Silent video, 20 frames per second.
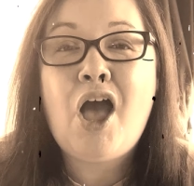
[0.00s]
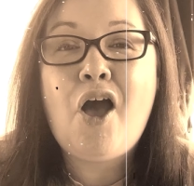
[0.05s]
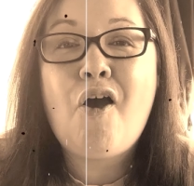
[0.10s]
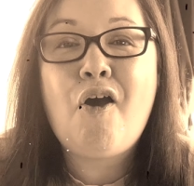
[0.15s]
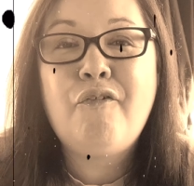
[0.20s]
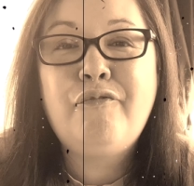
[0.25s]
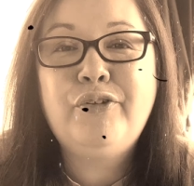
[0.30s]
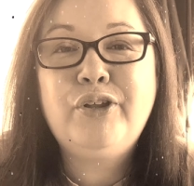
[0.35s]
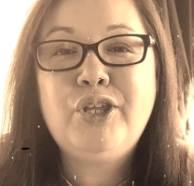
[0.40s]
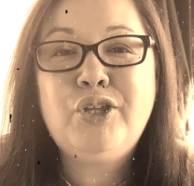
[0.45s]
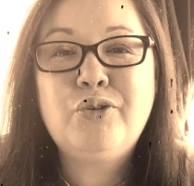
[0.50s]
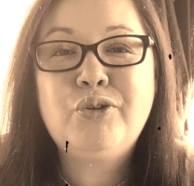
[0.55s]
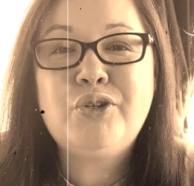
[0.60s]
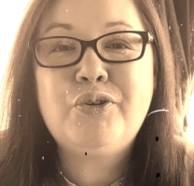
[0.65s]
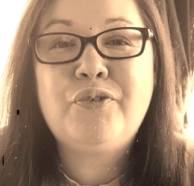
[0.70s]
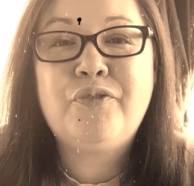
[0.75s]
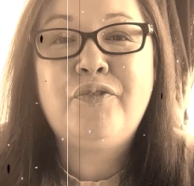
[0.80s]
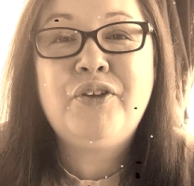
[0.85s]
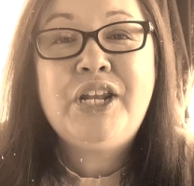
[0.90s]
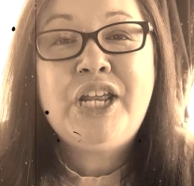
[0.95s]
Hopefully you'll
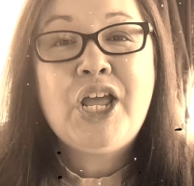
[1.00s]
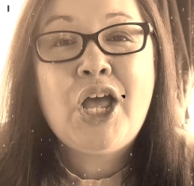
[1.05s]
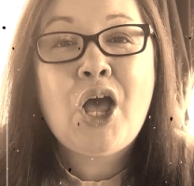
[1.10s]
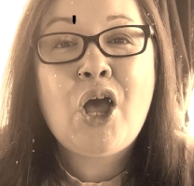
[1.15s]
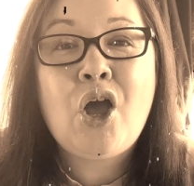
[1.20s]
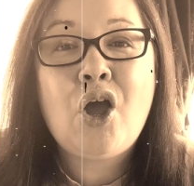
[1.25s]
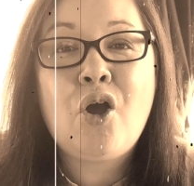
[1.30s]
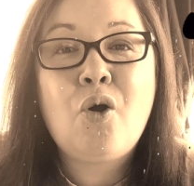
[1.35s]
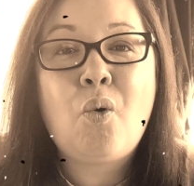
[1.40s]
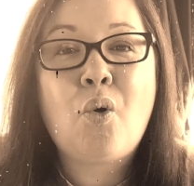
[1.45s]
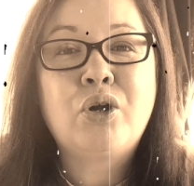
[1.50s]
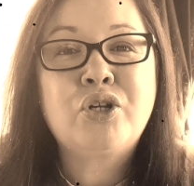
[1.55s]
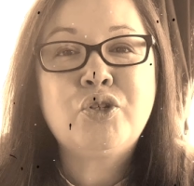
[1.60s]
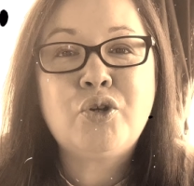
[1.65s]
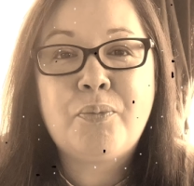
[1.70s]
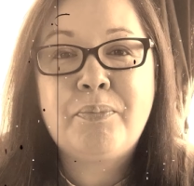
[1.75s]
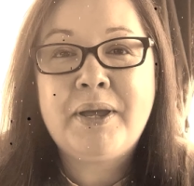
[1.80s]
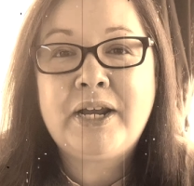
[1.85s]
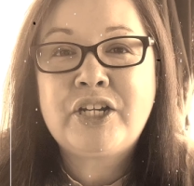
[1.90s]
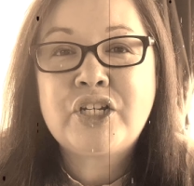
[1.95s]
do a video or do
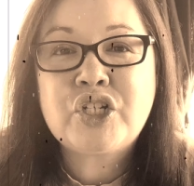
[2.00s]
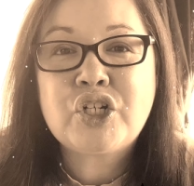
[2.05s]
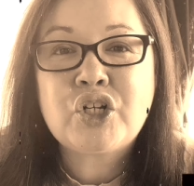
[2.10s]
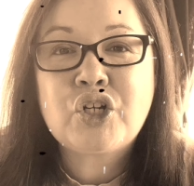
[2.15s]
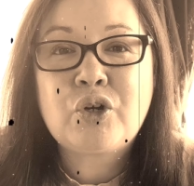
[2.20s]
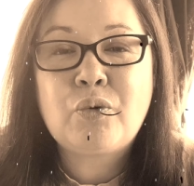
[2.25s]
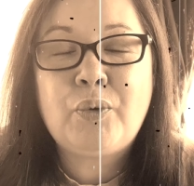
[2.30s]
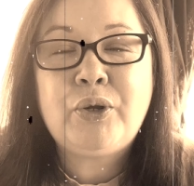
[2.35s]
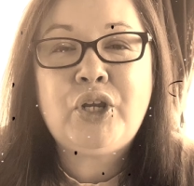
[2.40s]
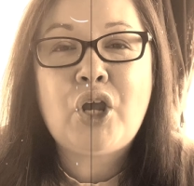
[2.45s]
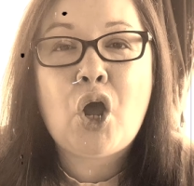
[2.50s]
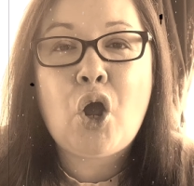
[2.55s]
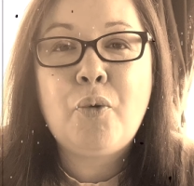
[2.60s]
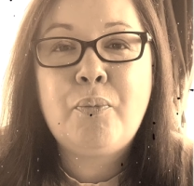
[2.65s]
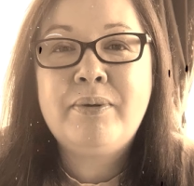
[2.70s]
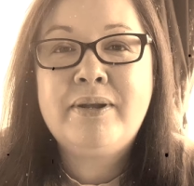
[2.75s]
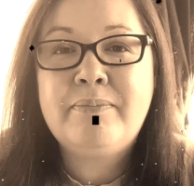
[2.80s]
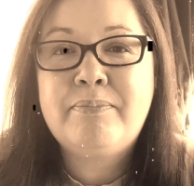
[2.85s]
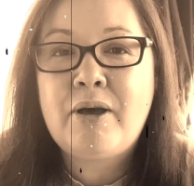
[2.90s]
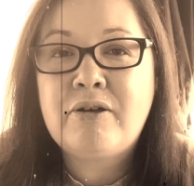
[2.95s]
a picture when you
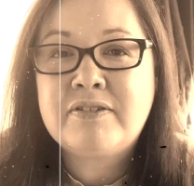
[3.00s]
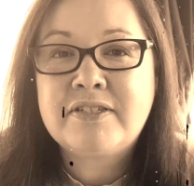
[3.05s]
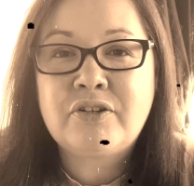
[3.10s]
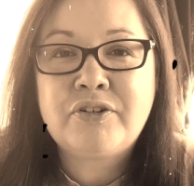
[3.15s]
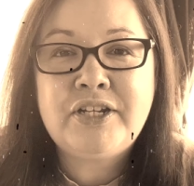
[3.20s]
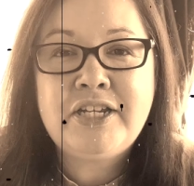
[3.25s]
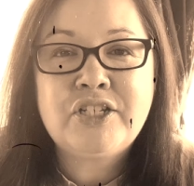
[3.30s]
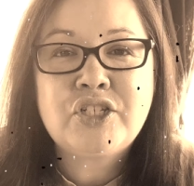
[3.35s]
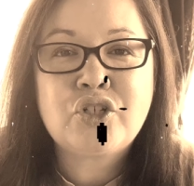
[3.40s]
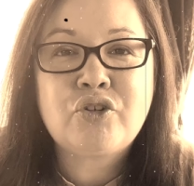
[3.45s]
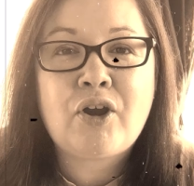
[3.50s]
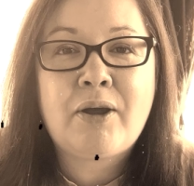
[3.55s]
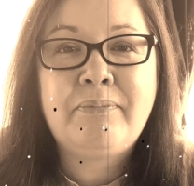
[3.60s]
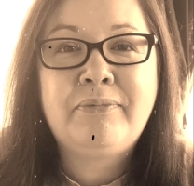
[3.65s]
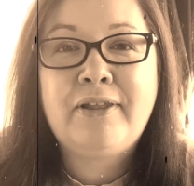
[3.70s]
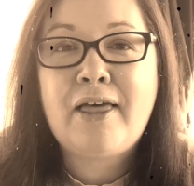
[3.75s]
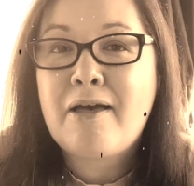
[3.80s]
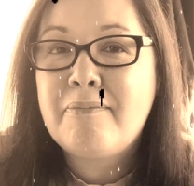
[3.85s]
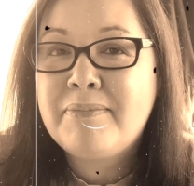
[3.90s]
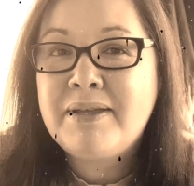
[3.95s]
open it, post on Instagram.
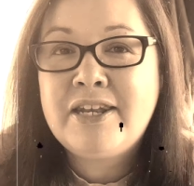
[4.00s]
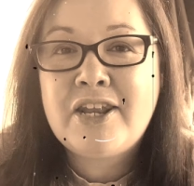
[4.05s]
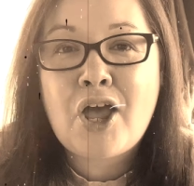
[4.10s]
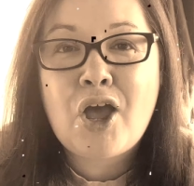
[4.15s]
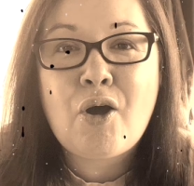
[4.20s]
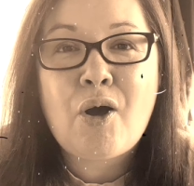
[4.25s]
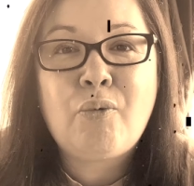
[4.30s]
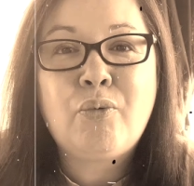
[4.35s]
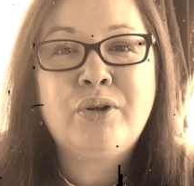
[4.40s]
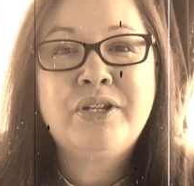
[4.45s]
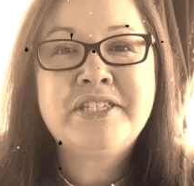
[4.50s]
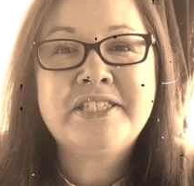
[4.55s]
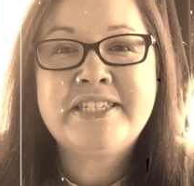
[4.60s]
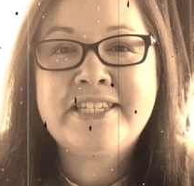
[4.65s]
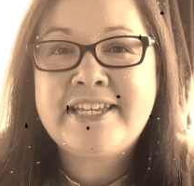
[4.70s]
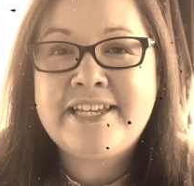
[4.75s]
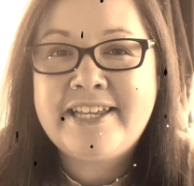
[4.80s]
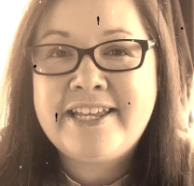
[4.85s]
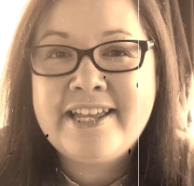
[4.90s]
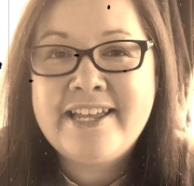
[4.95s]
Let me know, I wanna
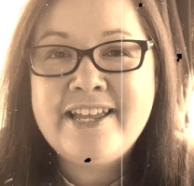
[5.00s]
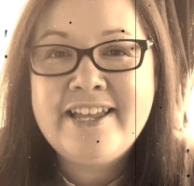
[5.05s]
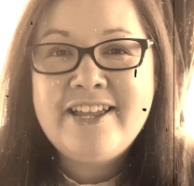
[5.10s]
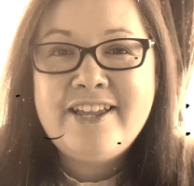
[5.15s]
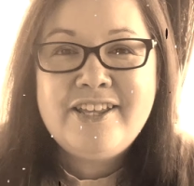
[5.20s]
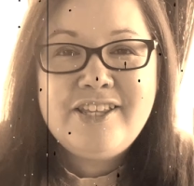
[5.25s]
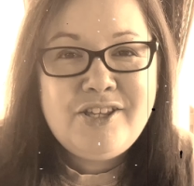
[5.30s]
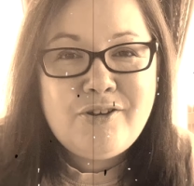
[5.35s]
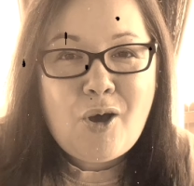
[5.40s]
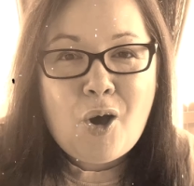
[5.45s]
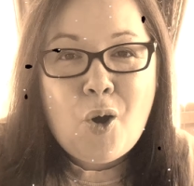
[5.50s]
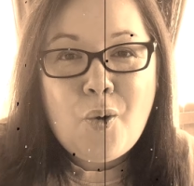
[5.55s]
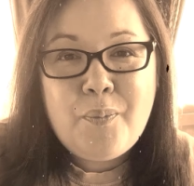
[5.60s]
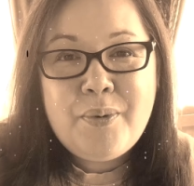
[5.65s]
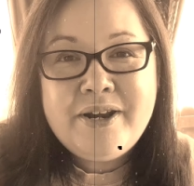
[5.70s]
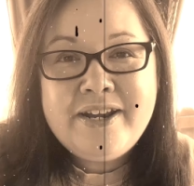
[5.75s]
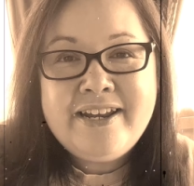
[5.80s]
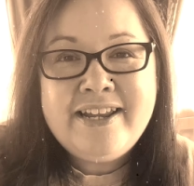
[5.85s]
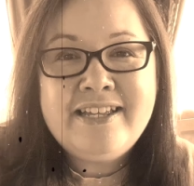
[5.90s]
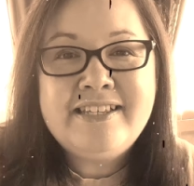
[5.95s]
see you
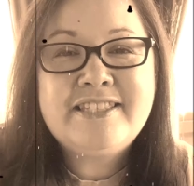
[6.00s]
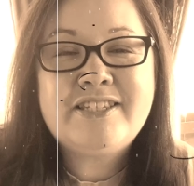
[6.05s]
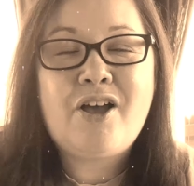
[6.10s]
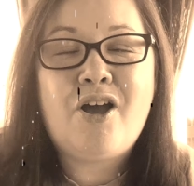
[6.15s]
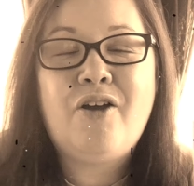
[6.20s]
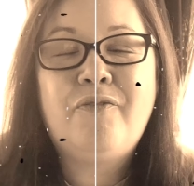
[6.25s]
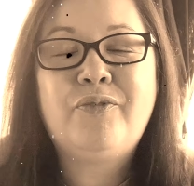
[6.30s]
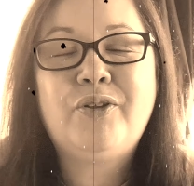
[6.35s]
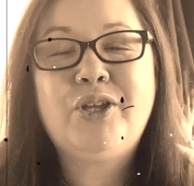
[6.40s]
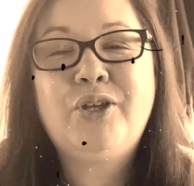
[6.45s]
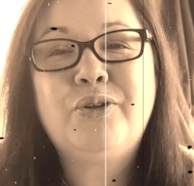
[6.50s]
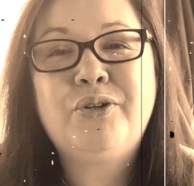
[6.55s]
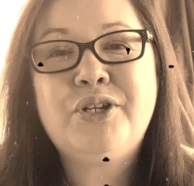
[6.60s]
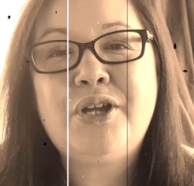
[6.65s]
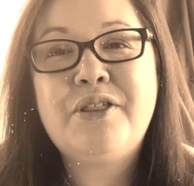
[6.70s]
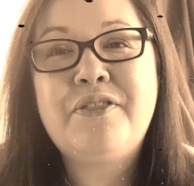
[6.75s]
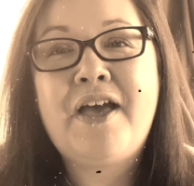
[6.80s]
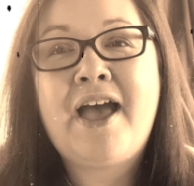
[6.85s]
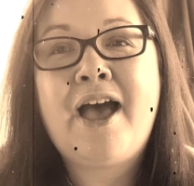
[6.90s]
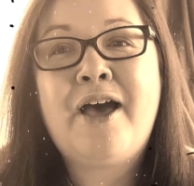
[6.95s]
opening it. So hopefully you'll
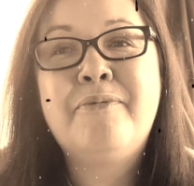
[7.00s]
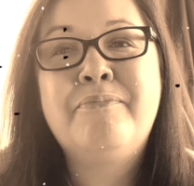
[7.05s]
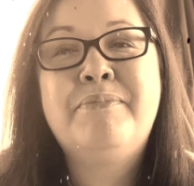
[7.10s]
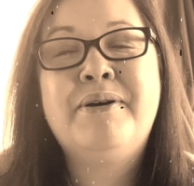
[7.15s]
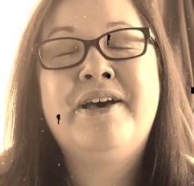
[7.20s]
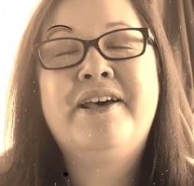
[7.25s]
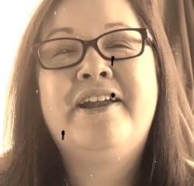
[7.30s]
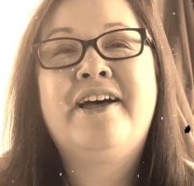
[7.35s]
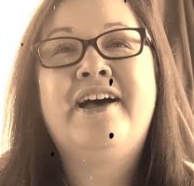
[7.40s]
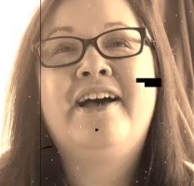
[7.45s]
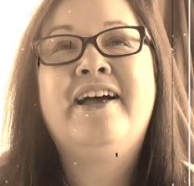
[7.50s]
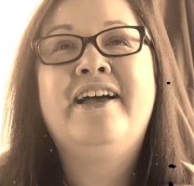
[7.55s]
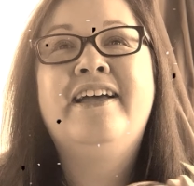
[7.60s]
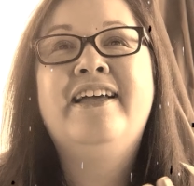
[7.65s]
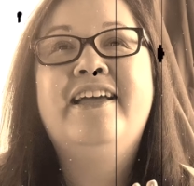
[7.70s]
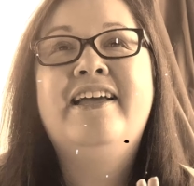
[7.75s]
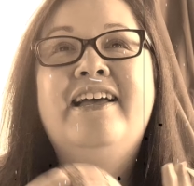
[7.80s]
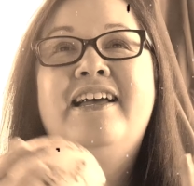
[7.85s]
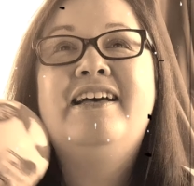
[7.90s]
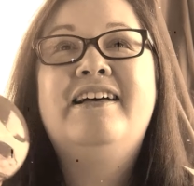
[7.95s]
do that. But uh,
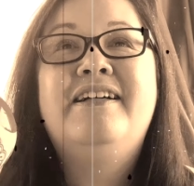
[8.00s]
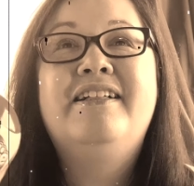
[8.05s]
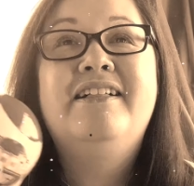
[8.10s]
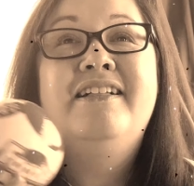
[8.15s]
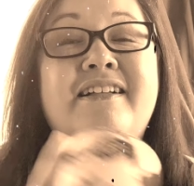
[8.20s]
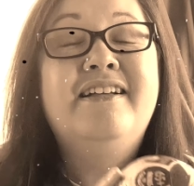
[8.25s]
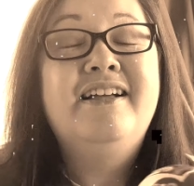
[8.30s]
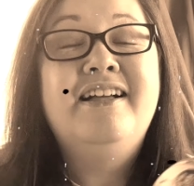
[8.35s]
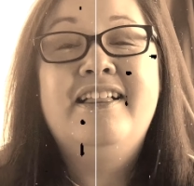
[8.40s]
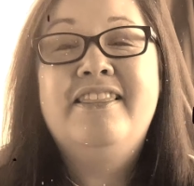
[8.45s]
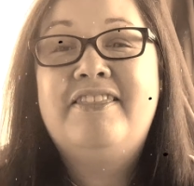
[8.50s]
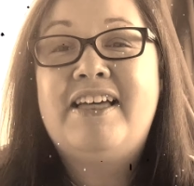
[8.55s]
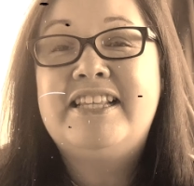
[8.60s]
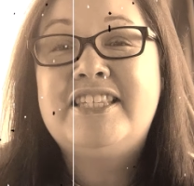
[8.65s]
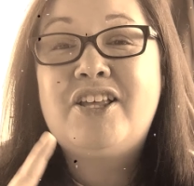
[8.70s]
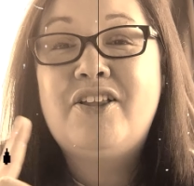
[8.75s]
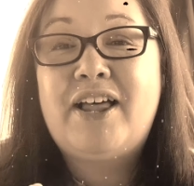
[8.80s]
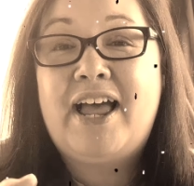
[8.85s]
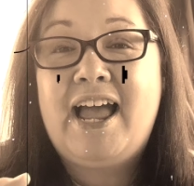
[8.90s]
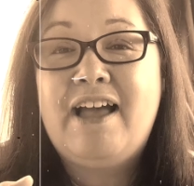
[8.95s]

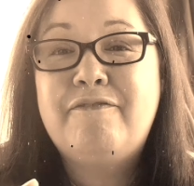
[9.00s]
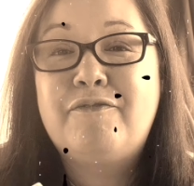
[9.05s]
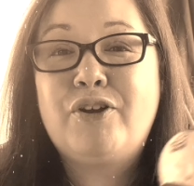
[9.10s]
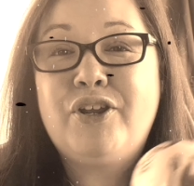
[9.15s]
that's all I have for